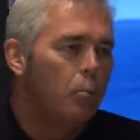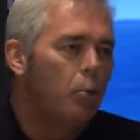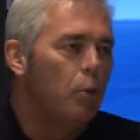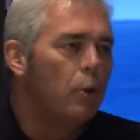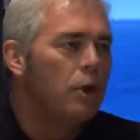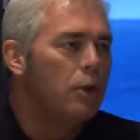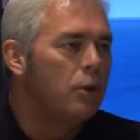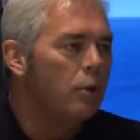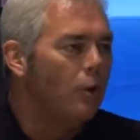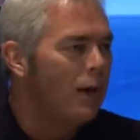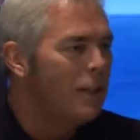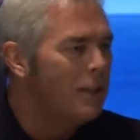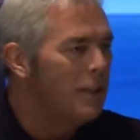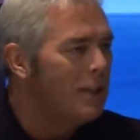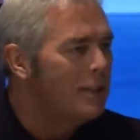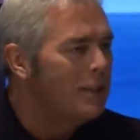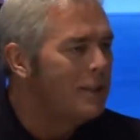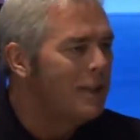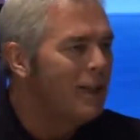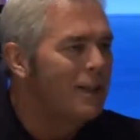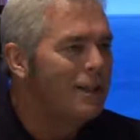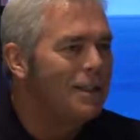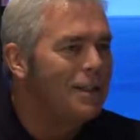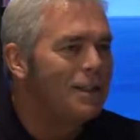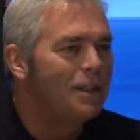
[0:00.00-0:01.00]

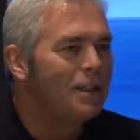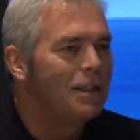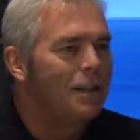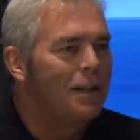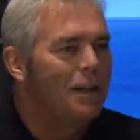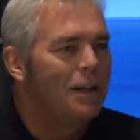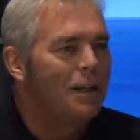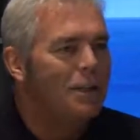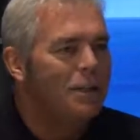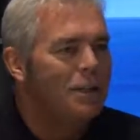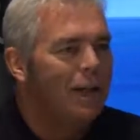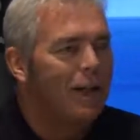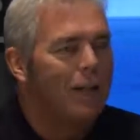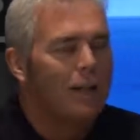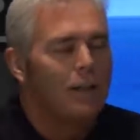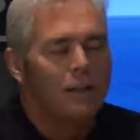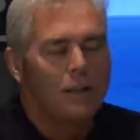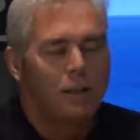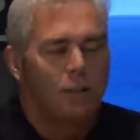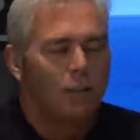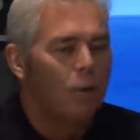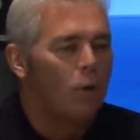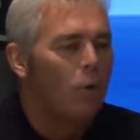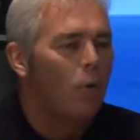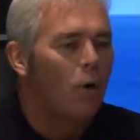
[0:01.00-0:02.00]
pre-DirectX 10
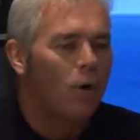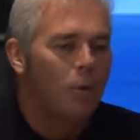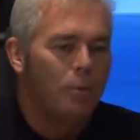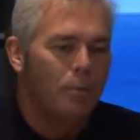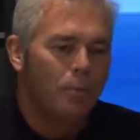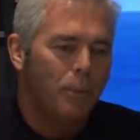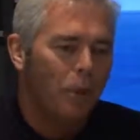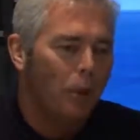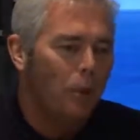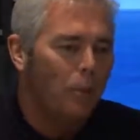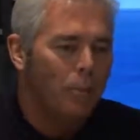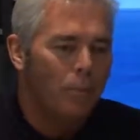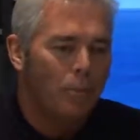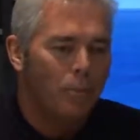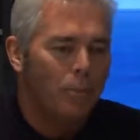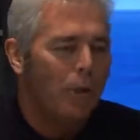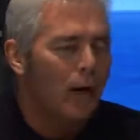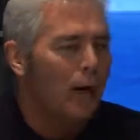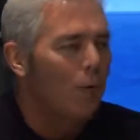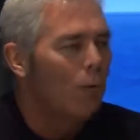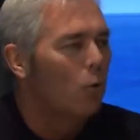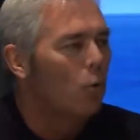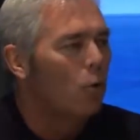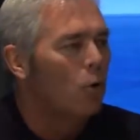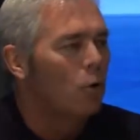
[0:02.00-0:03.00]
titles, if you want to
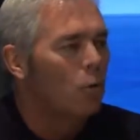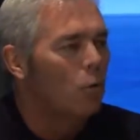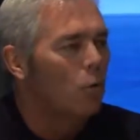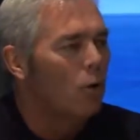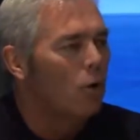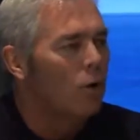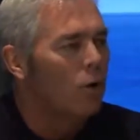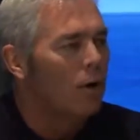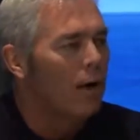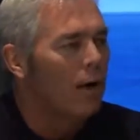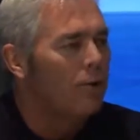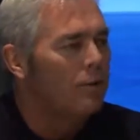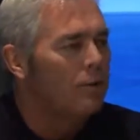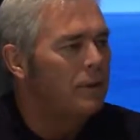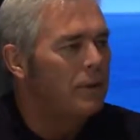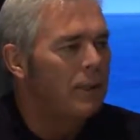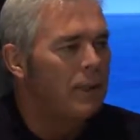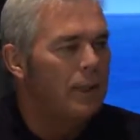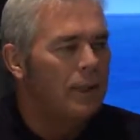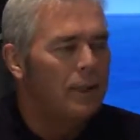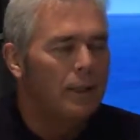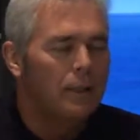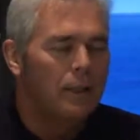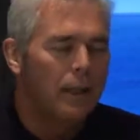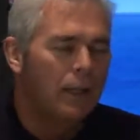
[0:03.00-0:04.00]
pop World of Warcraft
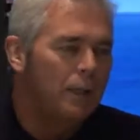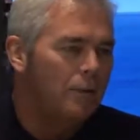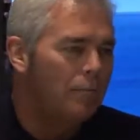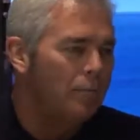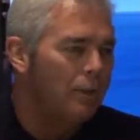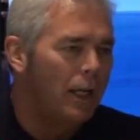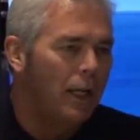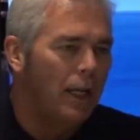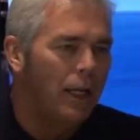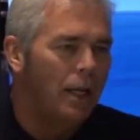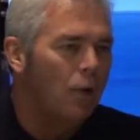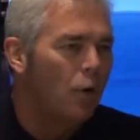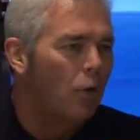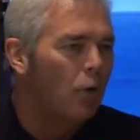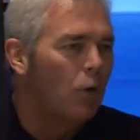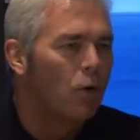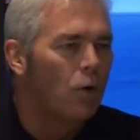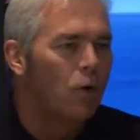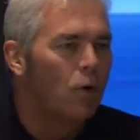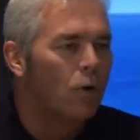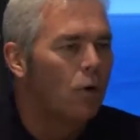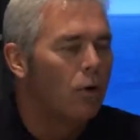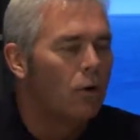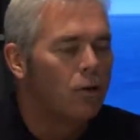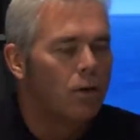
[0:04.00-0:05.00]
in,
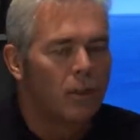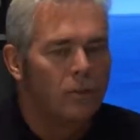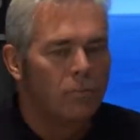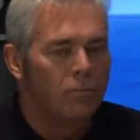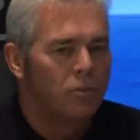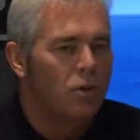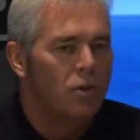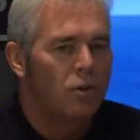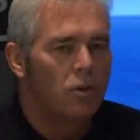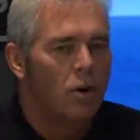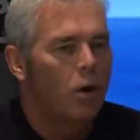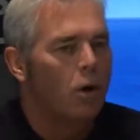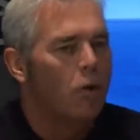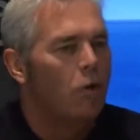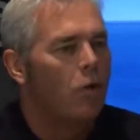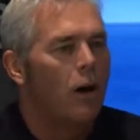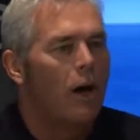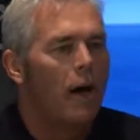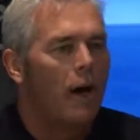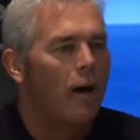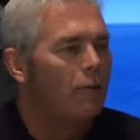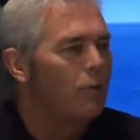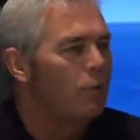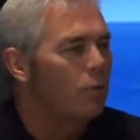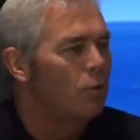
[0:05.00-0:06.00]
or
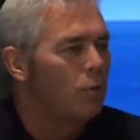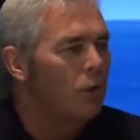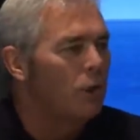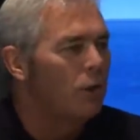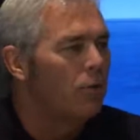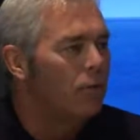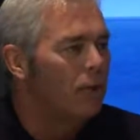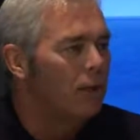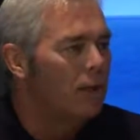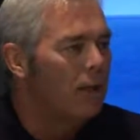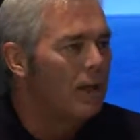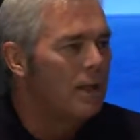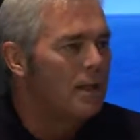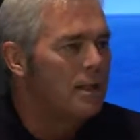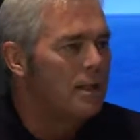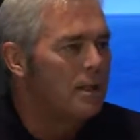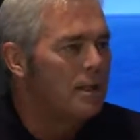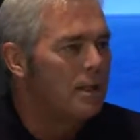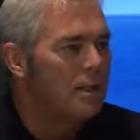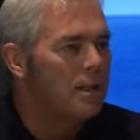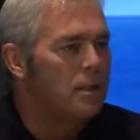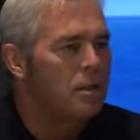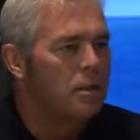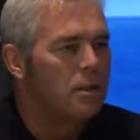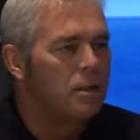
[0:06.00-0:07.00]
StarCraft, or whatever the case
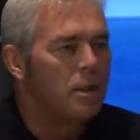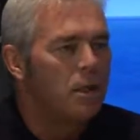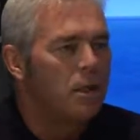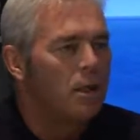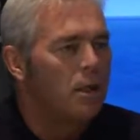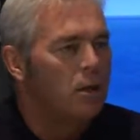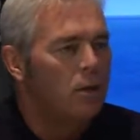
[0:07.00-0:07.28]
is,